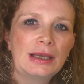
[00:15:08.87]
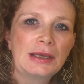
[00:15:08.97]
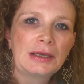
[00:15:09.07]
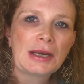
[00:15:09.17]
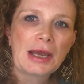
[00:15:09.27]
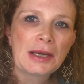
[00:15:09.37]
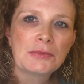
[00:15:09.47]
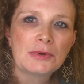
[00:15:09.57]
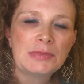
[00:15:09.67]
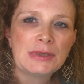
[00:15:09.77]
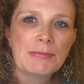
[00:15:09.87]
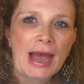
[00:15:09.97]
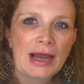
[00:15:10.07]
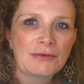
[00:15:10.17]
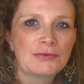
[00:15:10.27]
And I will be
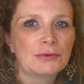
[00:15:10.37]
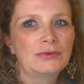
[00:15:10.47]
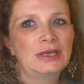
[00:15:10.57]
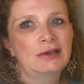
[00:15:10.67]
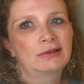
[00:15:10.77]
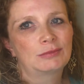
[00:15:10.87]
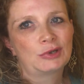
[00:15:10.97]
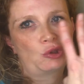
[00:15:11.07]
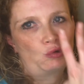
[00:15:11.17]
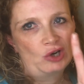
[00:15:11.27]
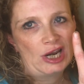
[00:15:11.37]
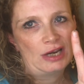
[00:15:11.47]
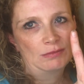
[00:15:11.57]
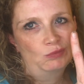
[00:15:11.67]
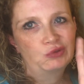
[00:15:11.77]
back for video number
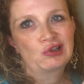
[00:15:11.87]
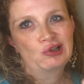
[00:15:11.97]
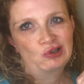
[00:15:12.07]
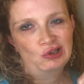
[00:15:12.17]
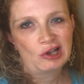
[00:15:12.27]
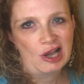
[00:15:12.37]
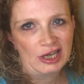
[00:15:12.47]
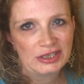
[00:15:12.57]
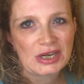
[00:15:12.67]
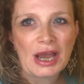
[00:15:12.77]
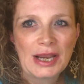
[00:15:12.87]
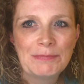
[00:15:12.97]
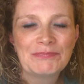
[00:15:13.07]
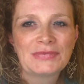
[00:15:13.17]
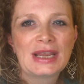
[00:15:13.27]
3 on
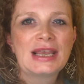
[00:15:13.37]
time.